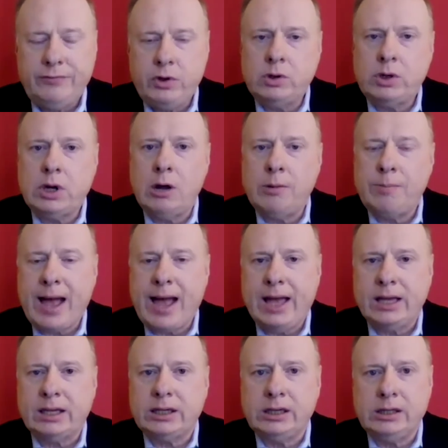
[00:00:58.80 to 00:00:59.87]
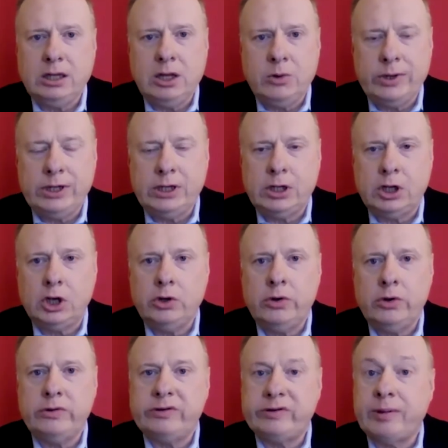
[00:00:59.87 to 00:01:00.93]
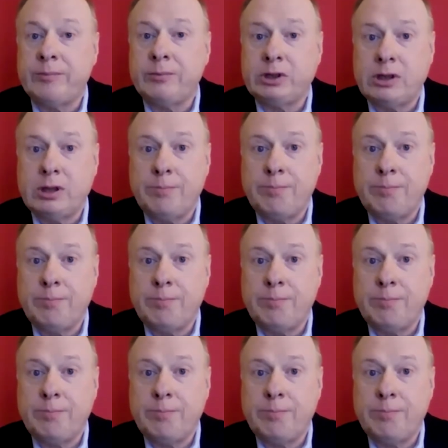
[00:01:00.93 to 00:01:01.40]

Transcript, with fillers: you go back and you include some of the